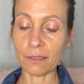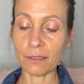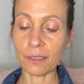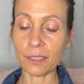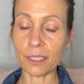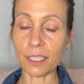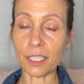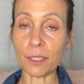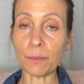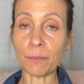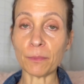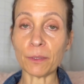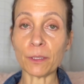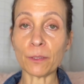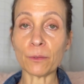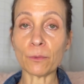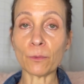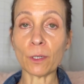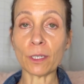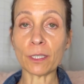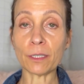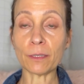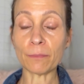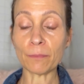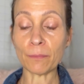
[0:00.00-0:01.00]
keeping
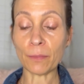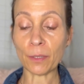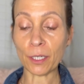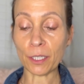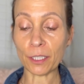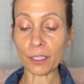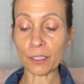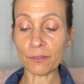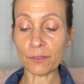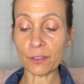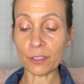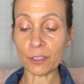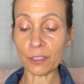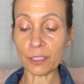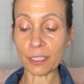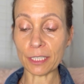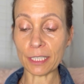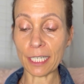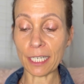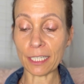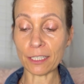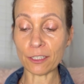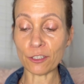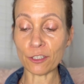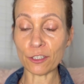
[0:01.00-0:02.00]
one part of your
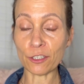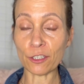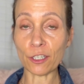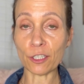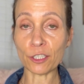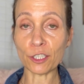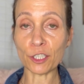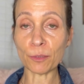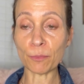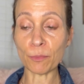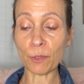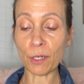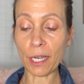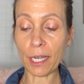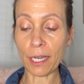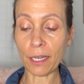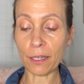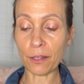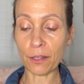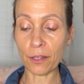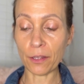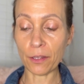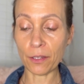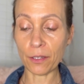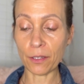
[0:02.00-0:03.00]
attention on your
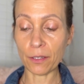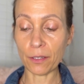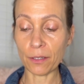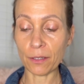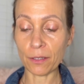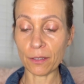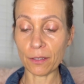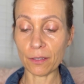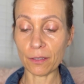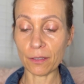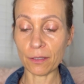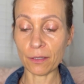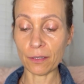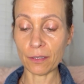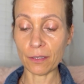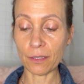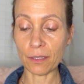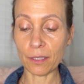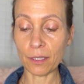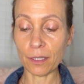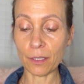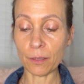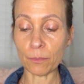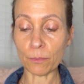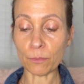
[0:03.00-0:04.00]
breath.
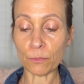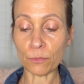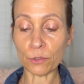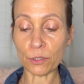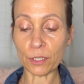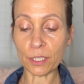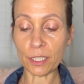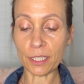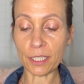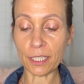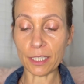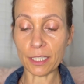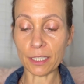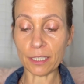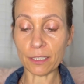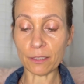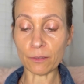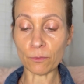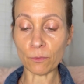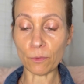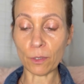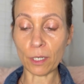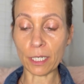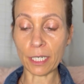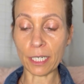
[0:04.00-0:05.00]
Breathe
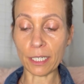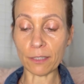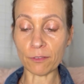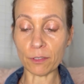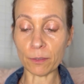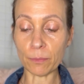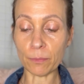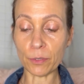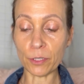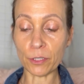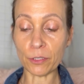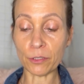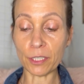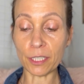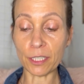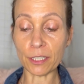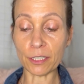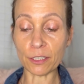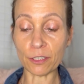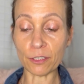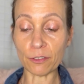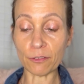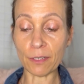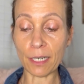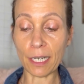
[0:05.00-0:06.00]
in whatever beauty
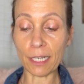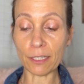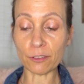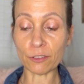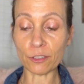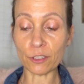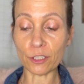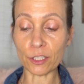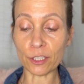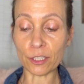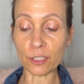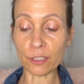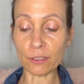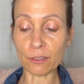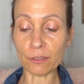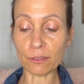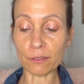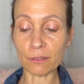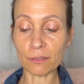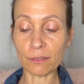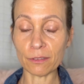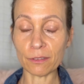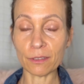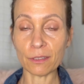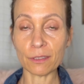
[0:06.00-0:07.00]
is around you
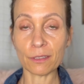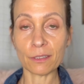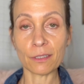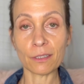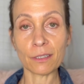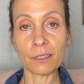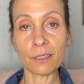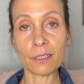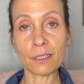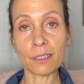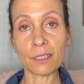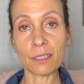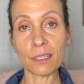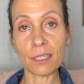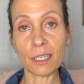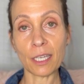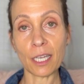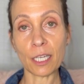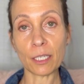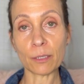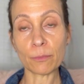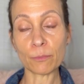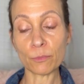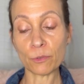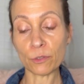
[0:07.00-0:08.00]

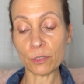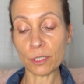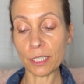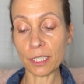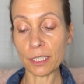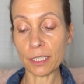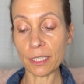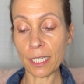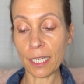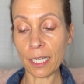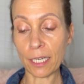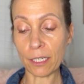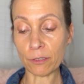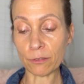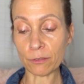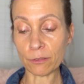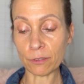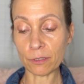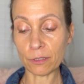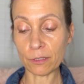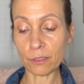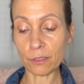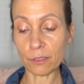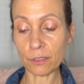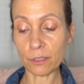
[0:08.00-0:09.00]
and breathe
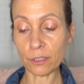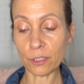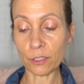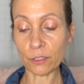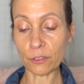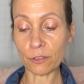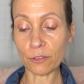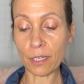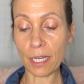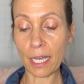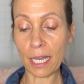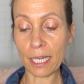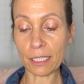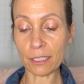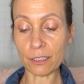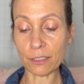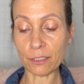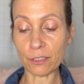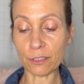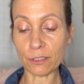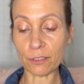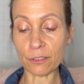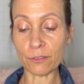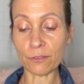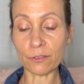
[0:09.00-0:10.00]
out your
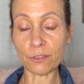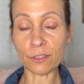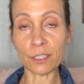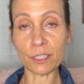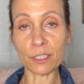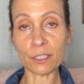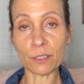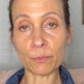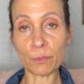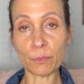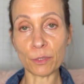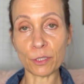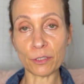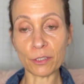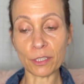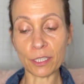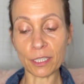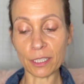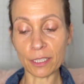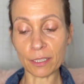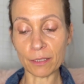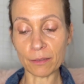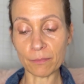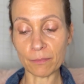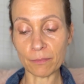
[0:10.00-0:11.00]
gratitude for this
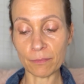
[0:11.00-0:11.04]
beauty.